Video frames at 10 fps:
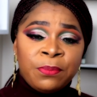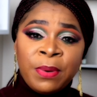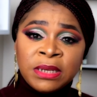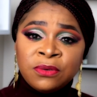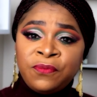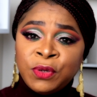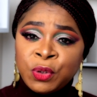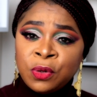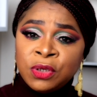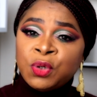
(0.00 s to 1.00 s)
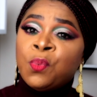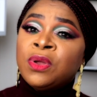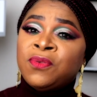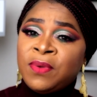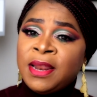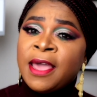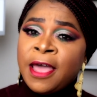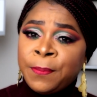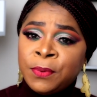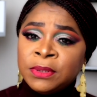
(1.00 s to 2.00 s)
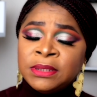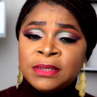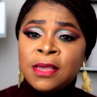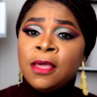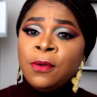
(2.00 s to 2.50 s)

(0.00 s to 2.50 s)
pathophysiology, what really happens